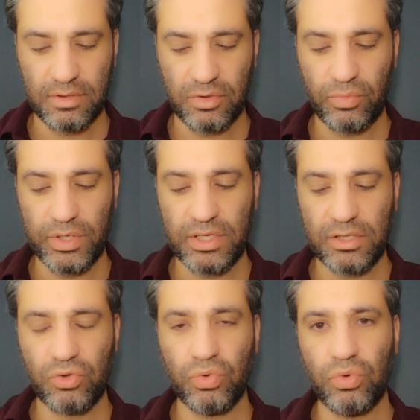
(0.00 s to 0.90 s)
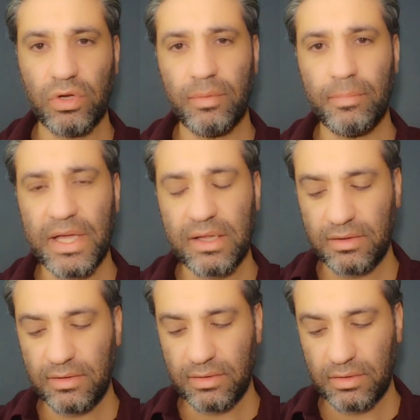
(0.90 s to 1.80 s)
We need to
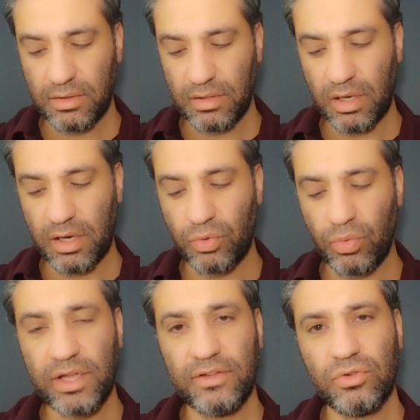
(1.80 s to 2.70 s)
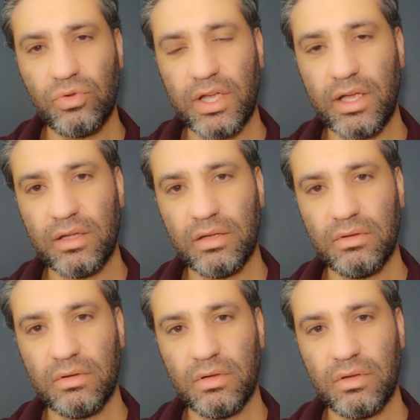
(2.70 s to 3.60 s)
amend our ways today,
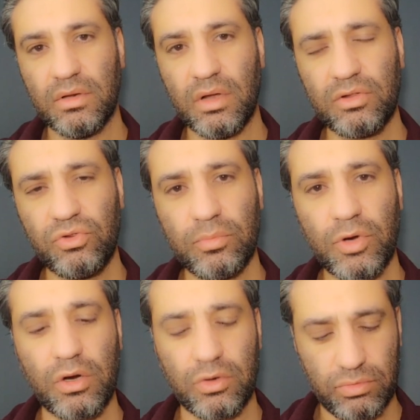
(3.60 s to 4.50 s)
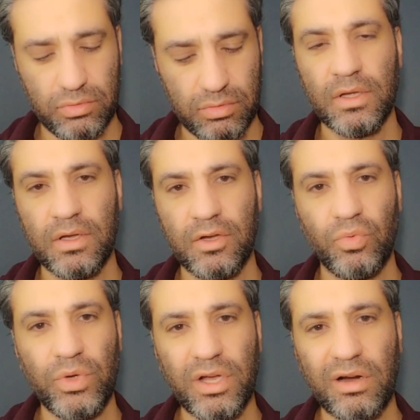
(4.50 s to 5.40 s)
not tomorrow.
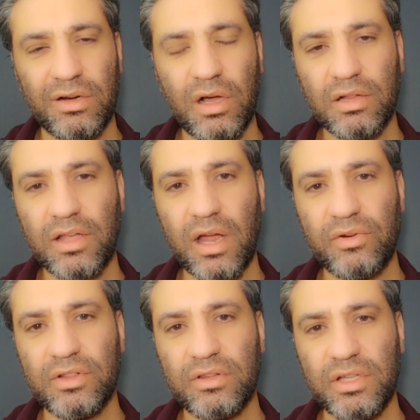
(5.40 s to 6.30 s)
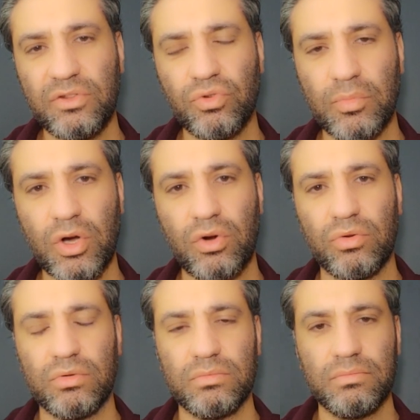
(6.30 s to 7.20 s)
We are not guaranteed tomorrow,
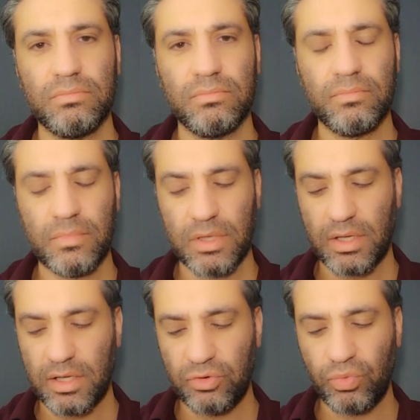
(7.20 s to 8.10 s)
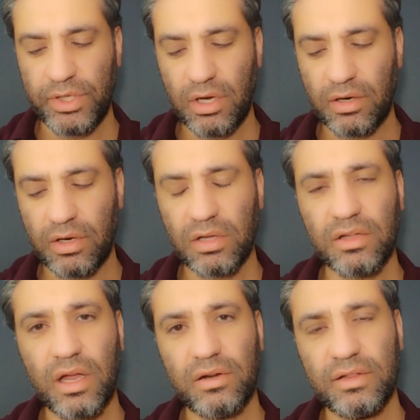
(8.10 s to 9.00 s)
and we are not
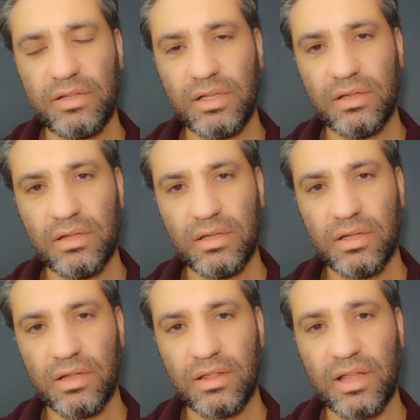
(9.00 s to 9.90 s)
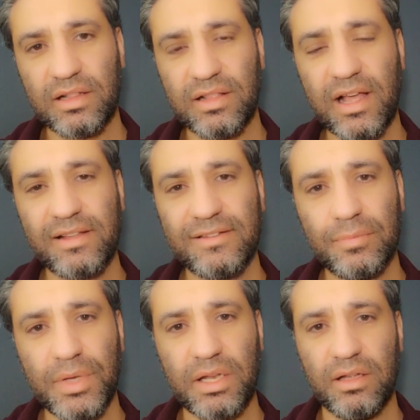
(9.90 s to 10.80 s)
guaranteed that last
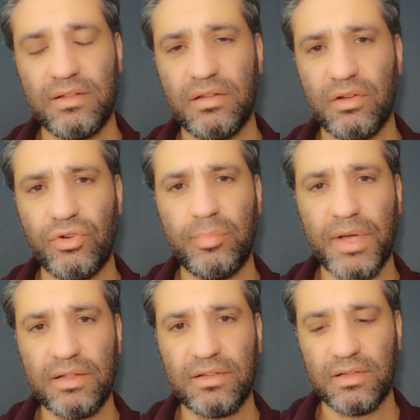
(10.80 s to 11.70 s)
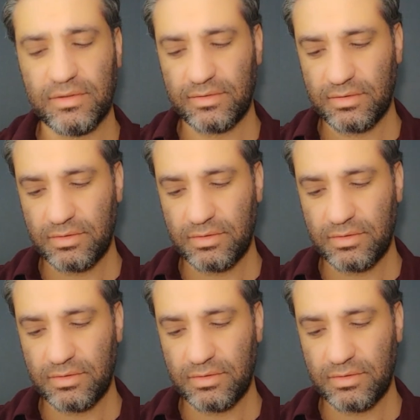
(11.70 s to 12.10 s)
minute repentance.